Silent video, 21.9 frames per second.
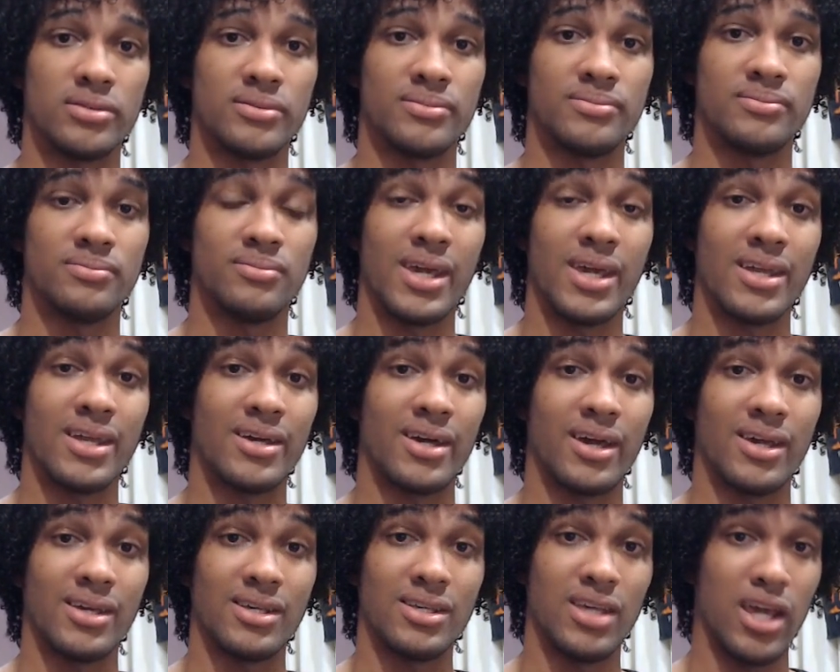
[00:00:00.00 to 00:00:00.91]

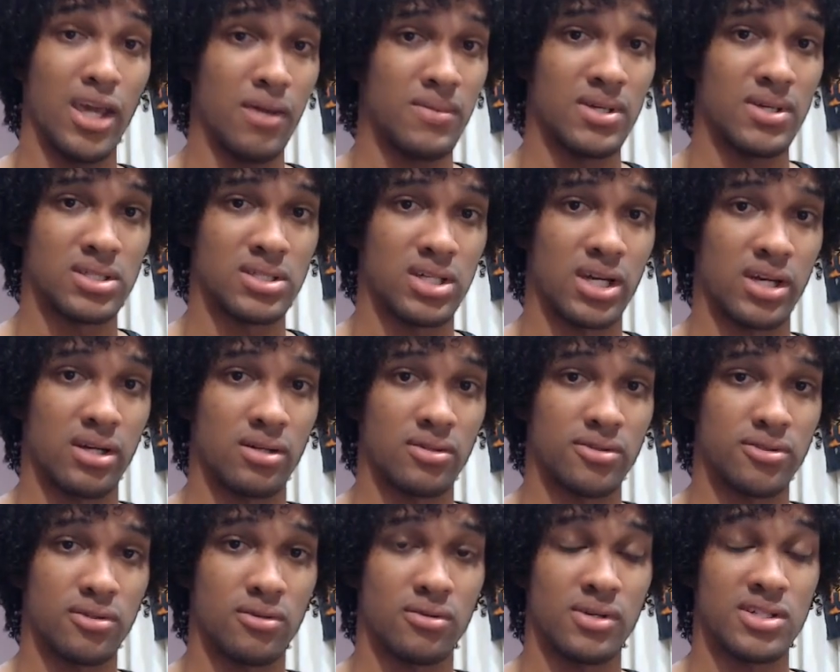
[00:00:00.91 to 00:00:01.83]
made a gaming
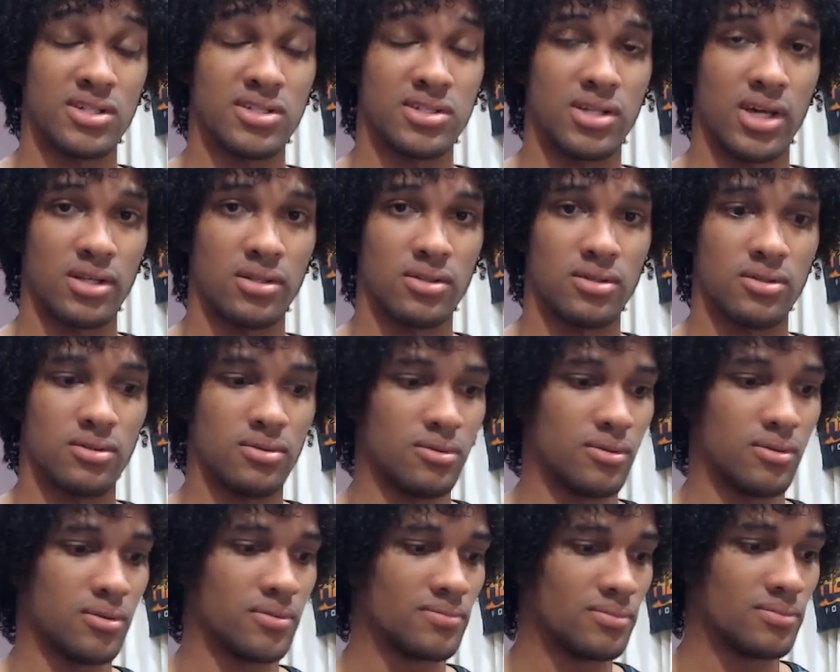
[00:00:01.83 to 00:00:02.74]
channel, so there's that
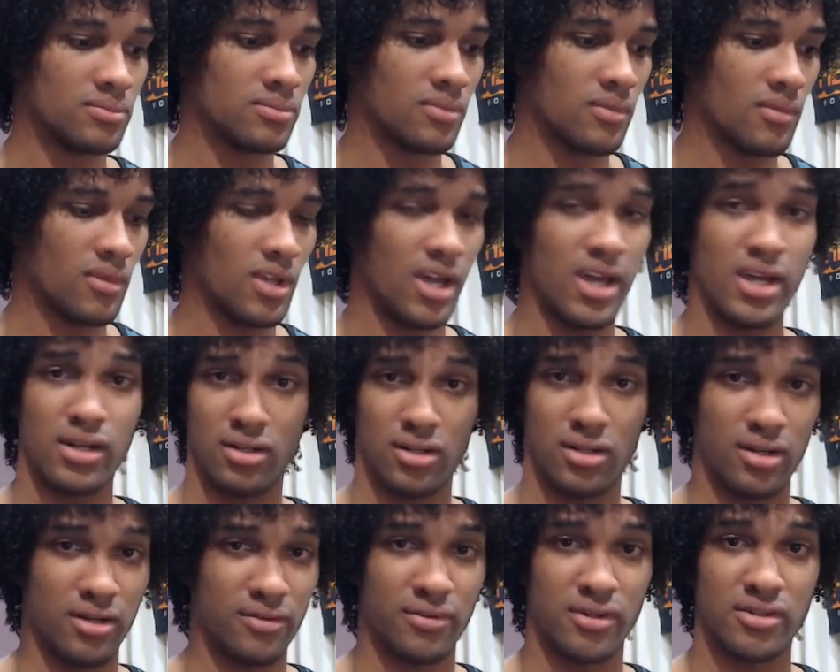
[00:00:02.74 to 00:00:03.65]
too, and a
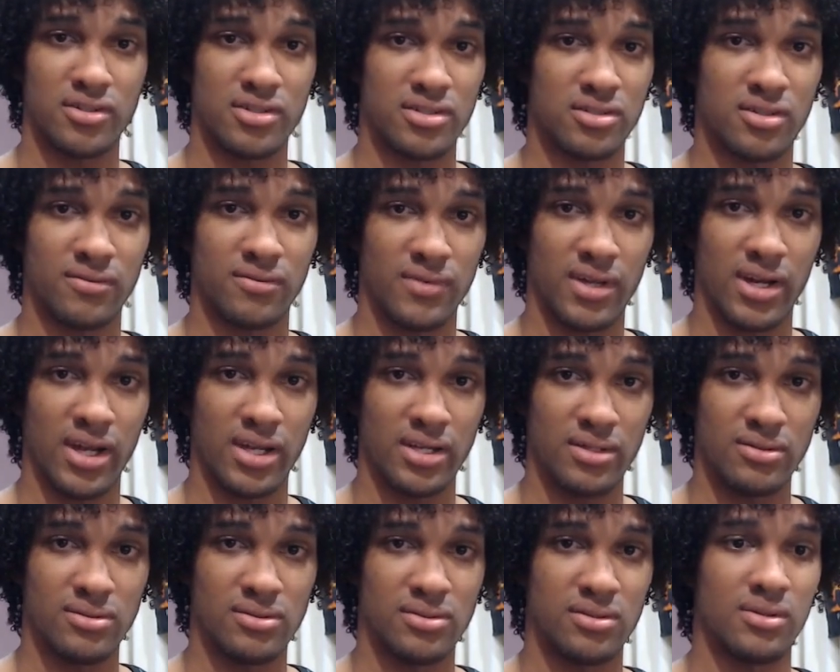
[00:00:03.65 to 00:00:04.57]
lot of other stuff that I
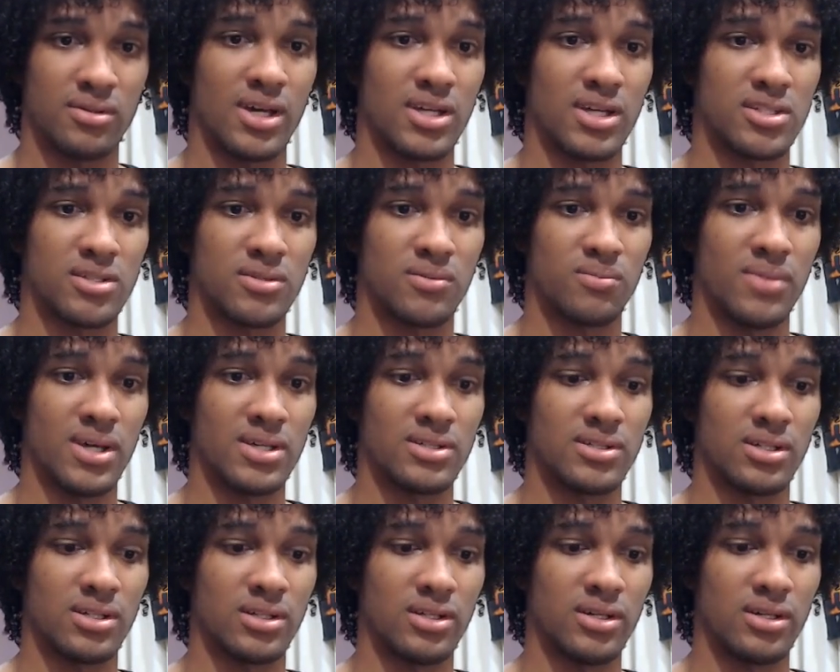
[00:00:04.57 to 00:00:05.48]
do. So that's
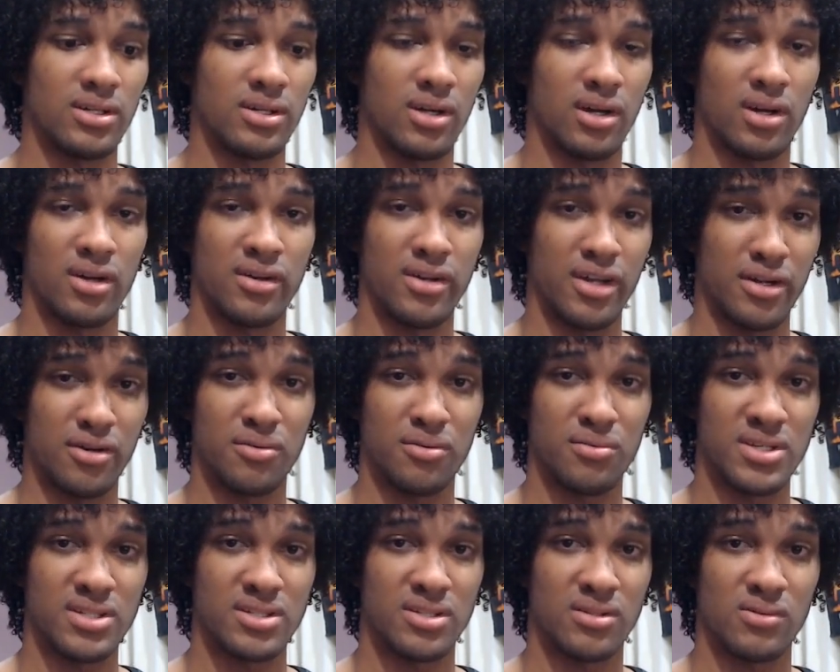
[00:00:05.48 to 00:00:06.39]
basically another
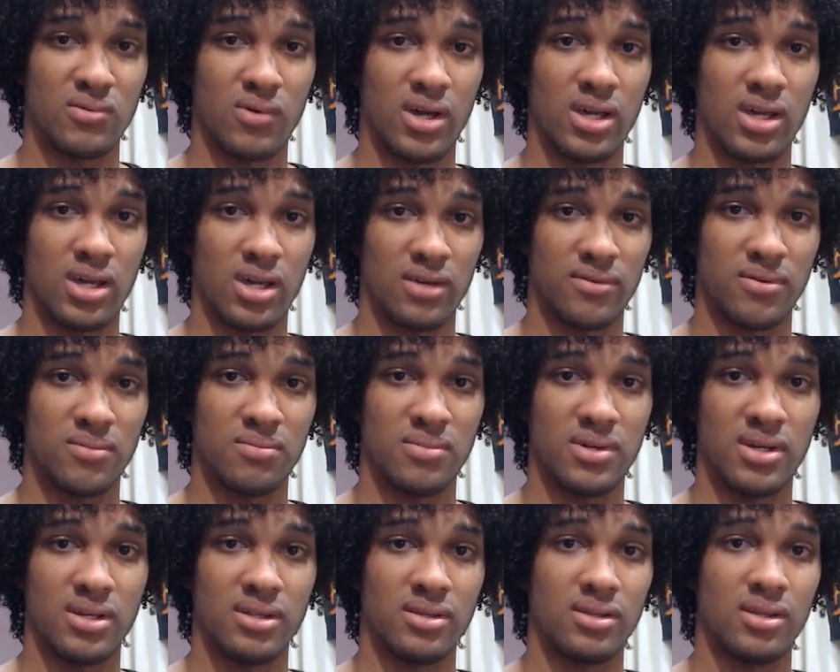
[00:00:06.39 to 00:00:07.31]
reason why I haven't
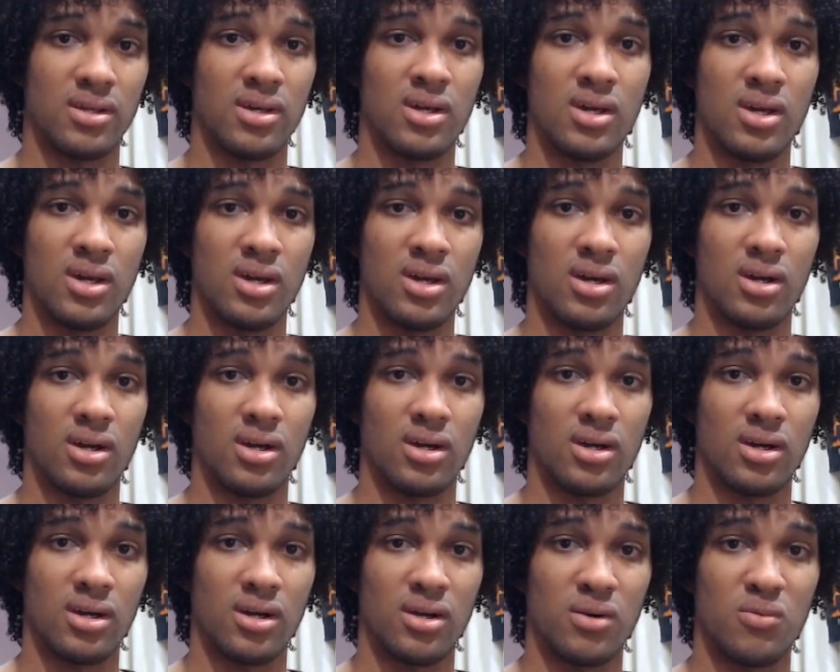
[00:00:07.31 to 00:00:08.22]
been
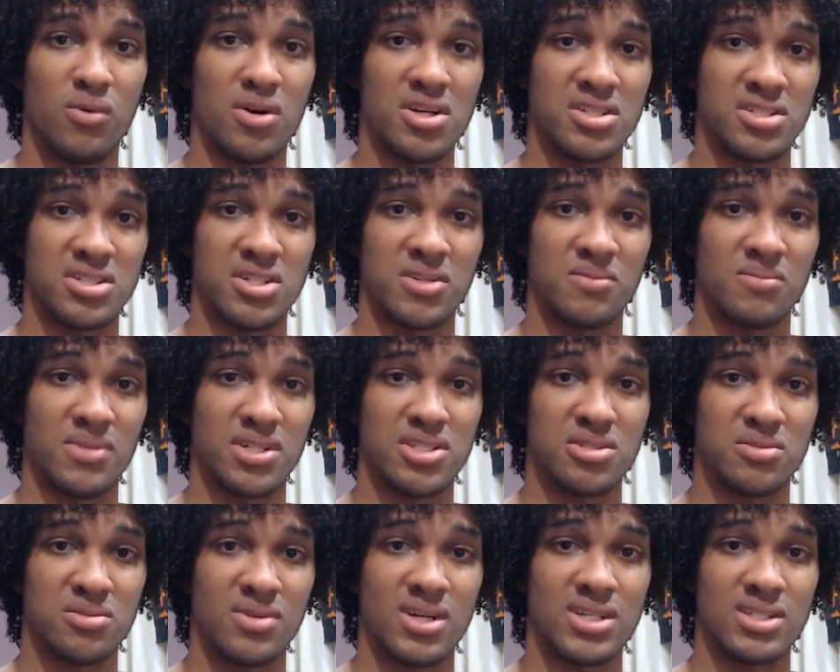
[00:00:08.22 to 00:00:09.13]
watching
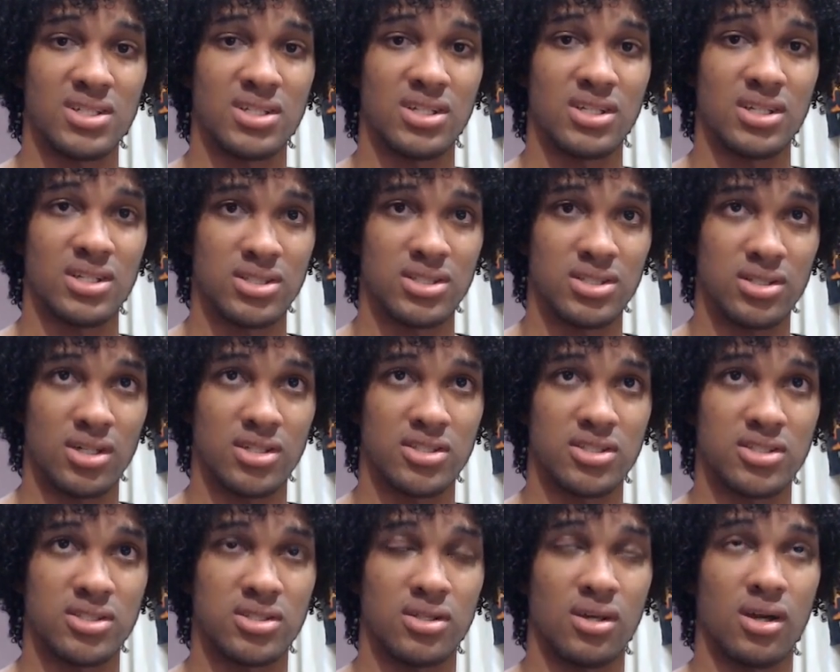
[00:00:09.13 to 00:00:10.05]
much wrestling and
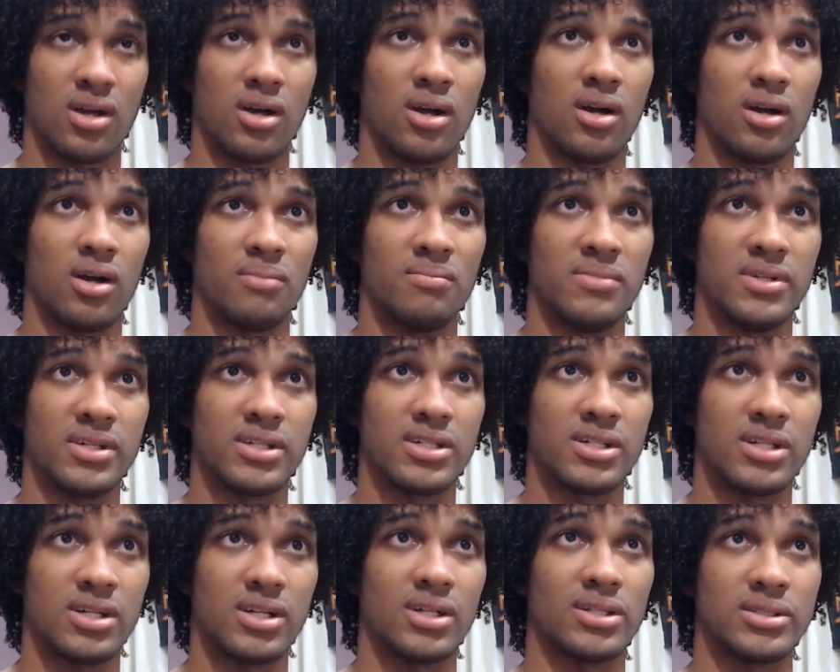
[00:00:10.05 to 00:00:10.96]
shots,
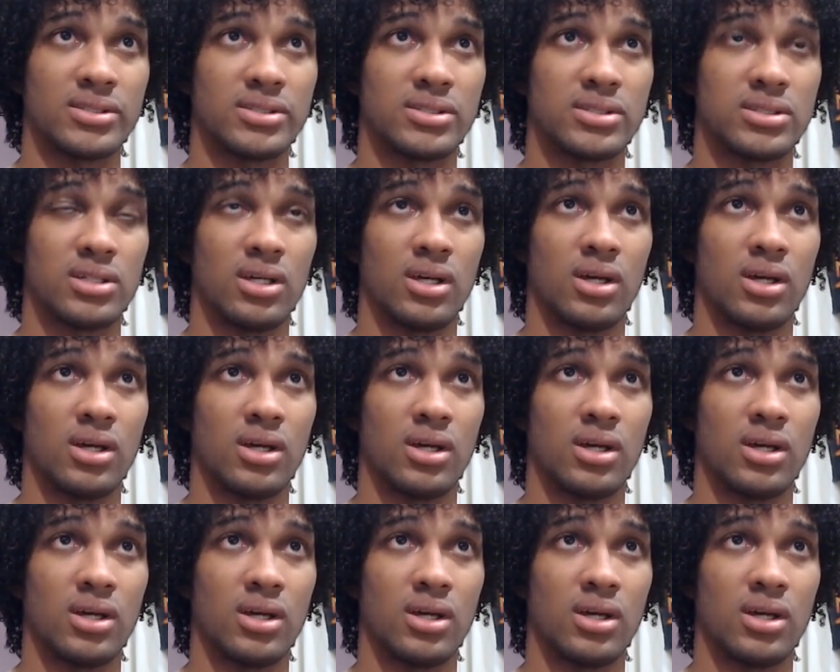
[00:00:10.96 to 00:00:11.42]
because